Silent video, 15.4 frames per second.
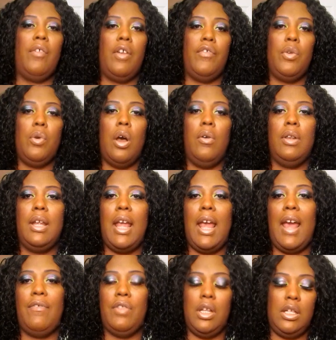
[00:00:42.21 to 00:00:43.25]
if you only
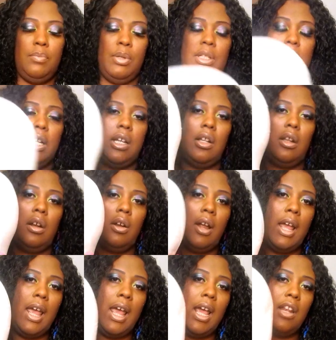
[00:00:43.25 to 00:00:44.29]
have this particular
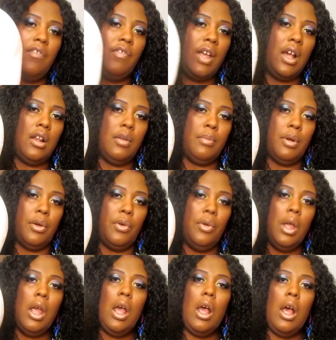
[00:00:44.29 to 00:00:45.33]
head available,
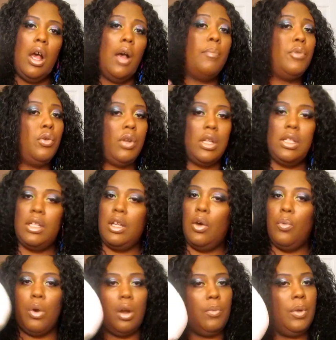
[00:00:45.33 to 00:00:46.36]
you can still
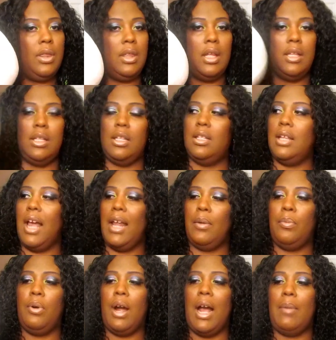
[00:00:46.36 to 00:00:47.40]
work with this. It's not a
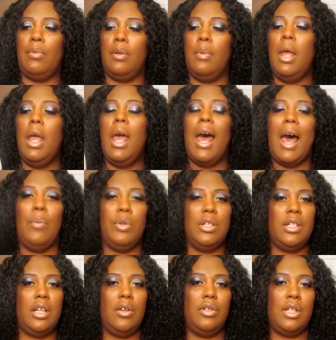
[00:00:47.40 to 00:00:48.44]
problem. I would
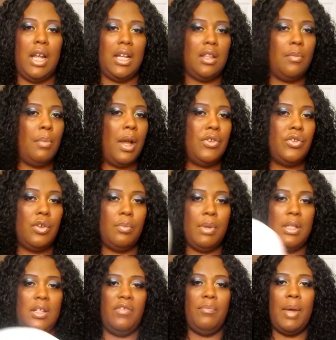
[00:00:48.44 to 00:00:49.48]
still take the
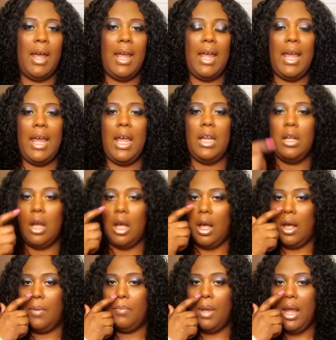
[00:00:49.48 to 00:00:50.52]
measurements of my head,
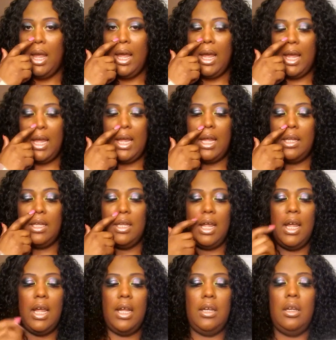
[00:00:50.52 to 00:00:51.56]
and
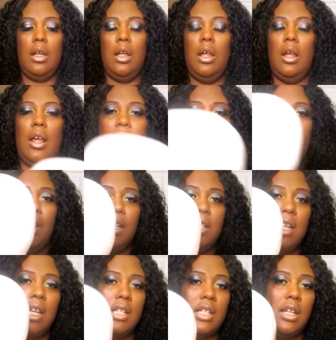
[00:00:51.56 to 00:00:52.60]
then if
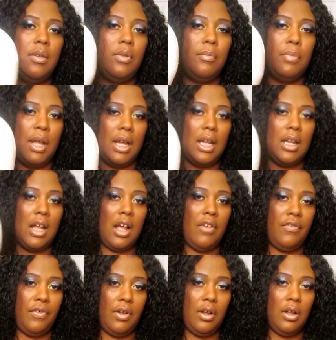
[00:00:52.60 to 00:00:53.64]
this isn't big enough,